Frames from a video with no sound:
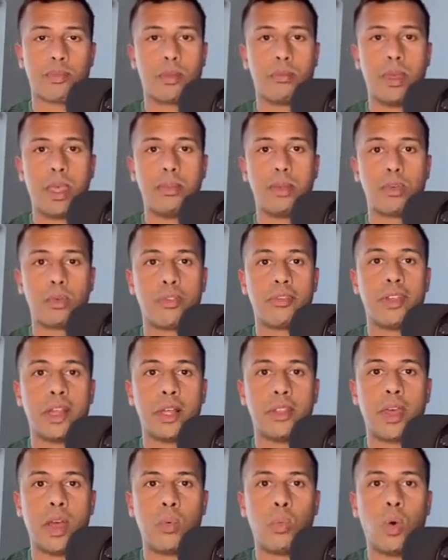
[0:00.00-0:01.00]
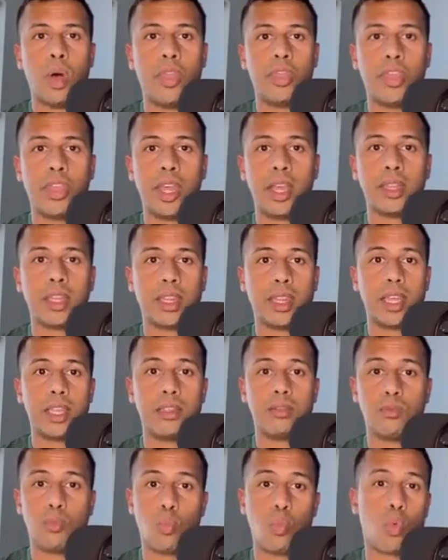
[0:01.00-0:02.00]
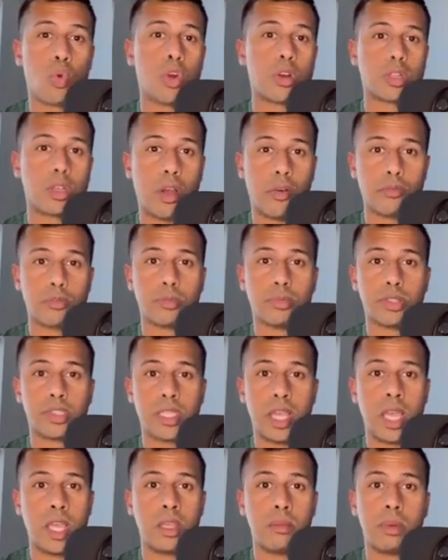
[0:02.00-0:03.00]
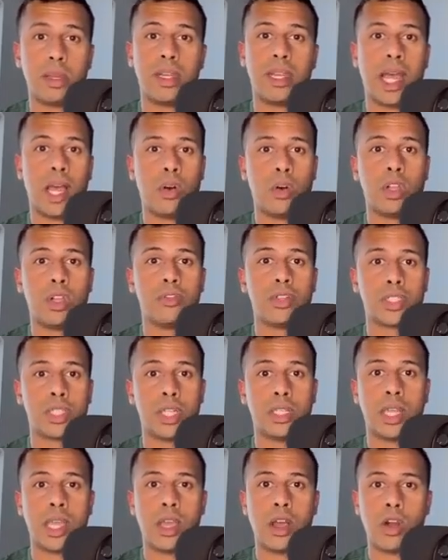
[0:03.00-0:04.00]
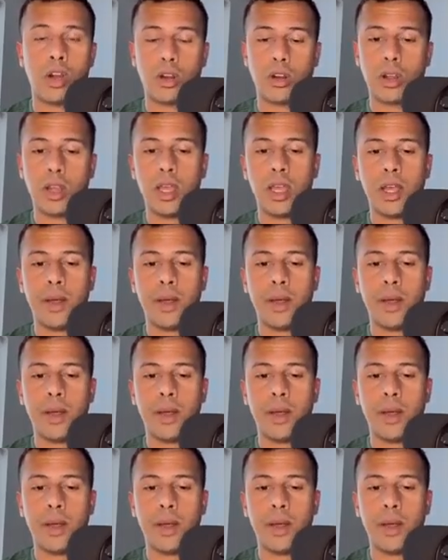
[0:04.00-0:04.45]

Maybe reveal that one thing that they weren't comfortable saying, but now all of a sudden they are.